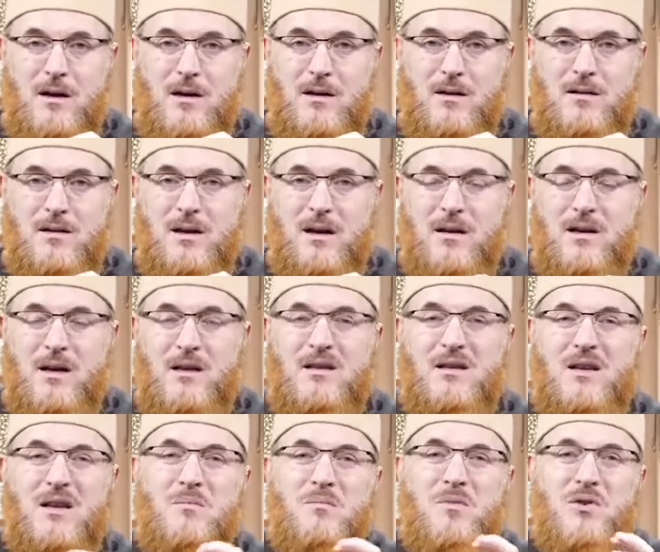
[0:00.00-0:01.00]
and say
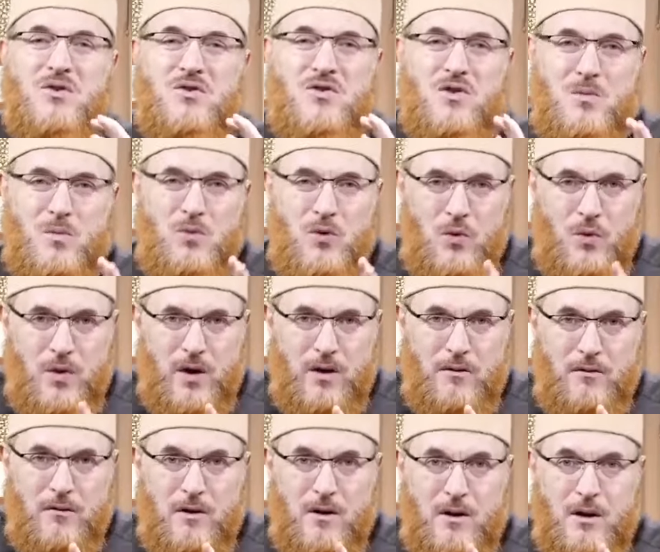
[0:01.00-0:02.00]
that's a miserable
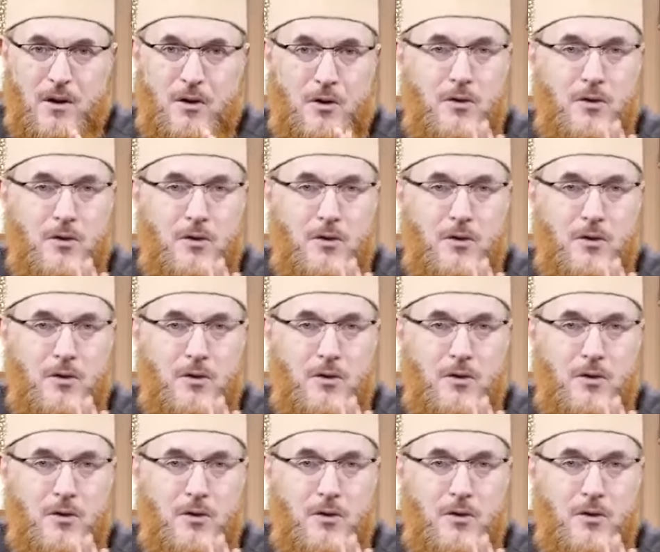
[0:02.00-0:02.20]
whatever.